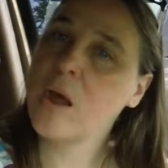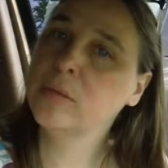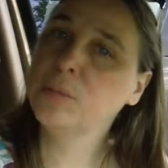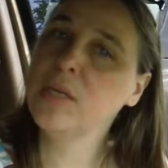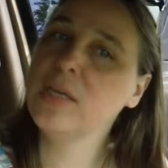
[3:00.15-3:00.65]

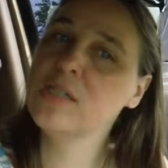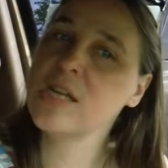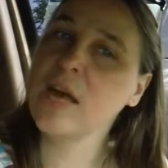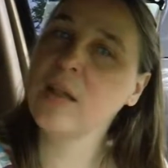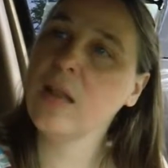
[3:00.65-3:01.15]
But is
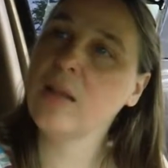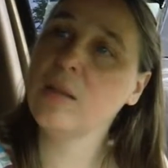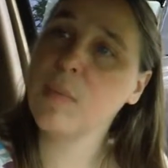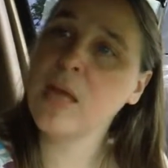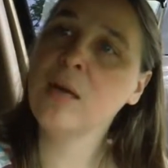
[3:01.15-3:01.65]
that like
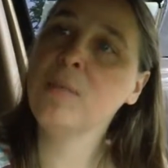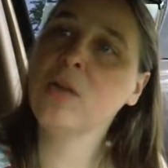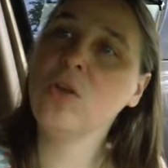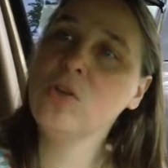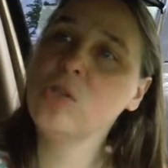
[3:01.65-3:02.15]
the makeup that
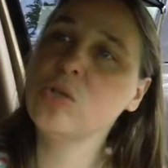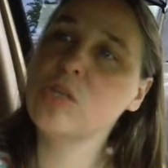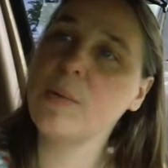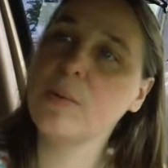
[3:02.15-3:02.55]
they're using, or is that